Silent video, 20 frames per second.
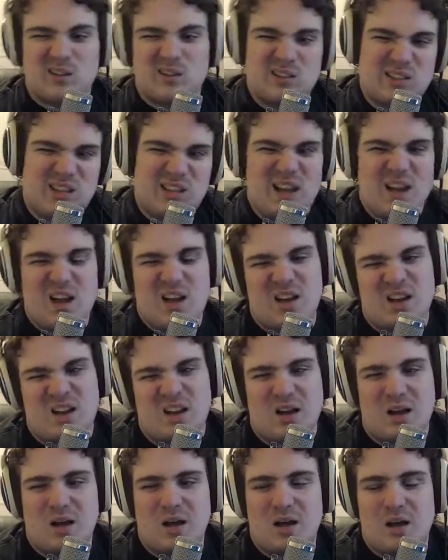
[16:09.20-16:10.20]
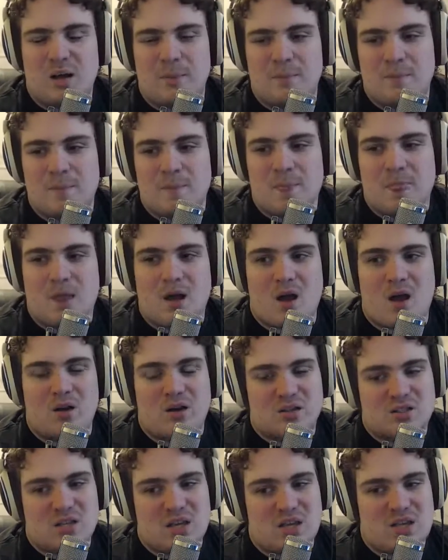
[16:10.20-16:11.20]
Yeah.
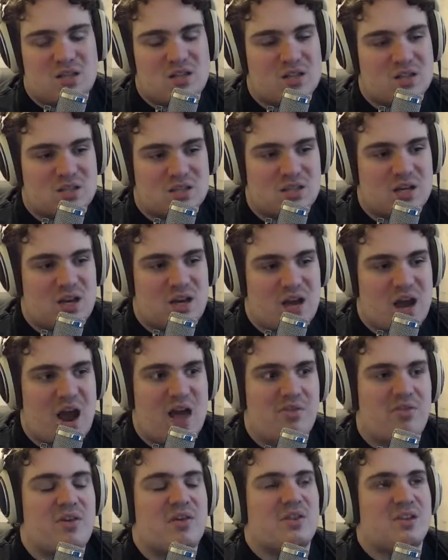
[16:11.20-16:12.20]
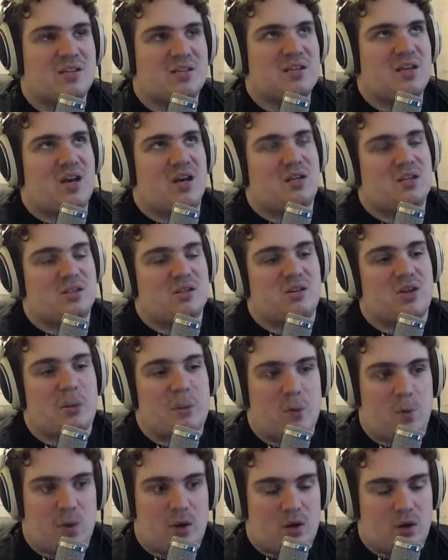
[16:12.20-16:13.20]
Honestly, I think that CIS is a little
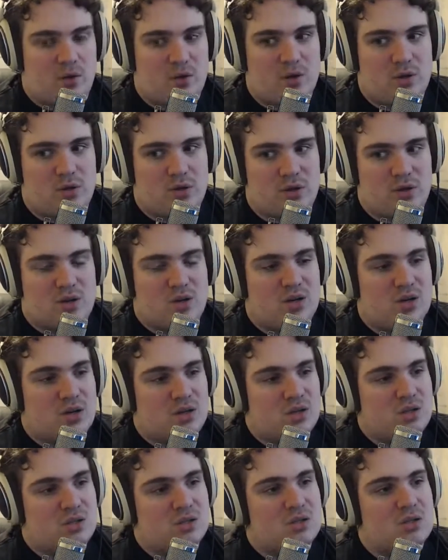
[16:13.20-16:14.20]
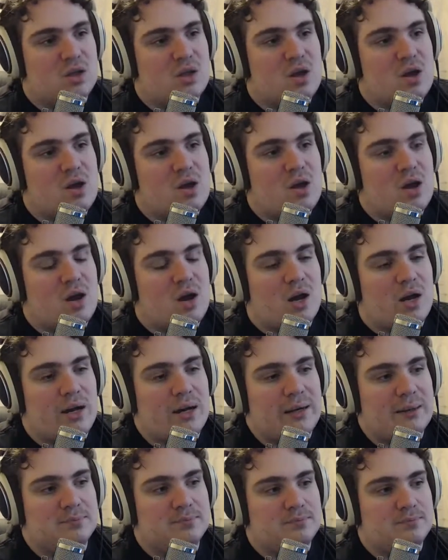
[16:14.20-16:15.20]
bit weaker than you think that it is.
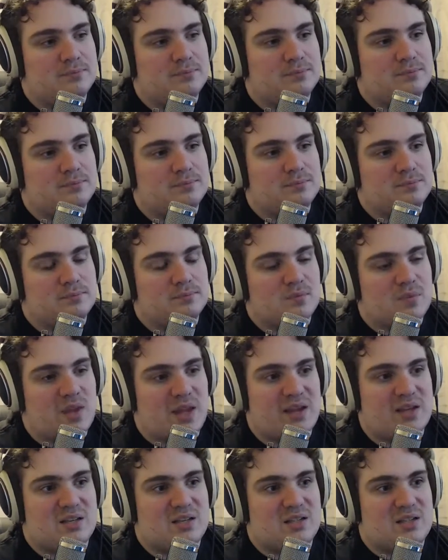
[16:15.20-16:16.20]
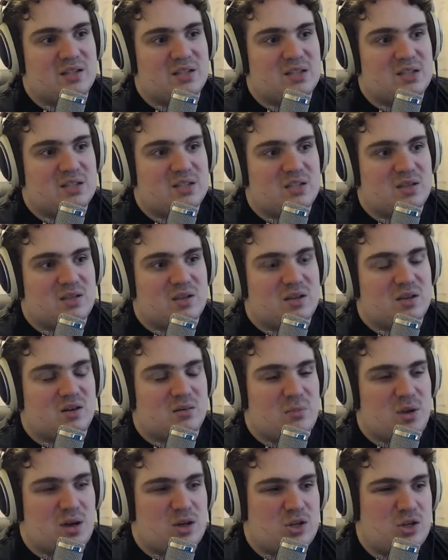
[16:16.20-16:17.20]
Like
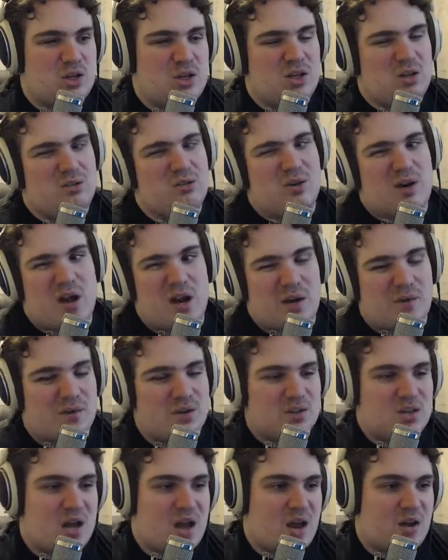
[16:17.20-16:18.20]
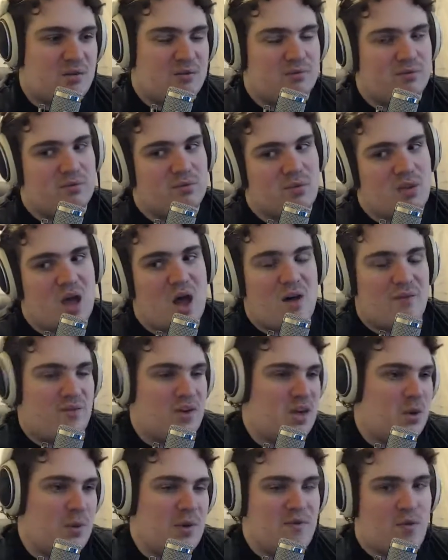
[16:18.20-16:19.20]
Comanche, they're kind of a stack.
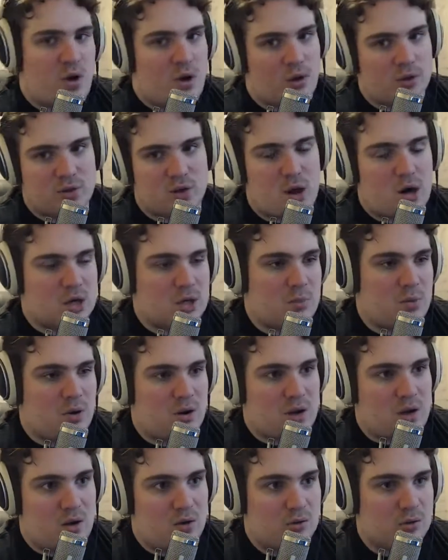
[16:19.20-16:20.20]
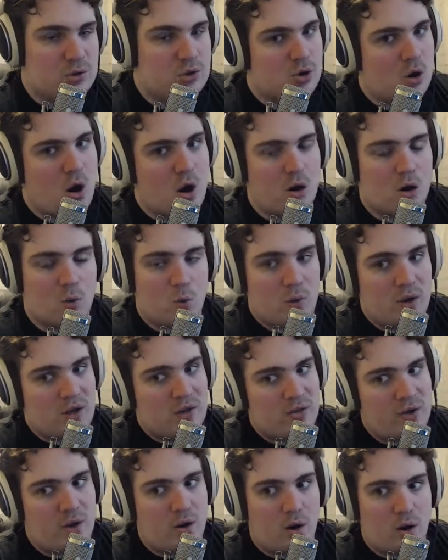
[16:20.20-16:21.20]
Navi, we've all talked about how strong or weak
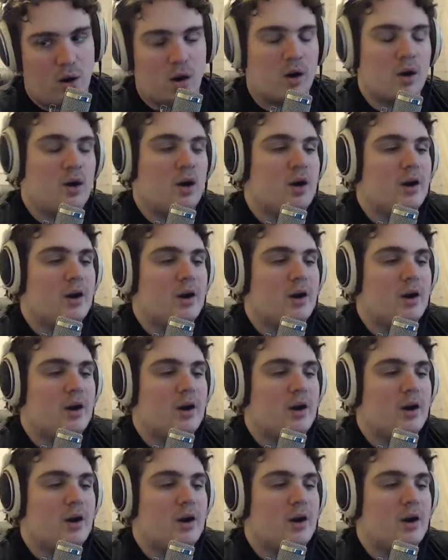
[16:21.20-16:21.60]
they are.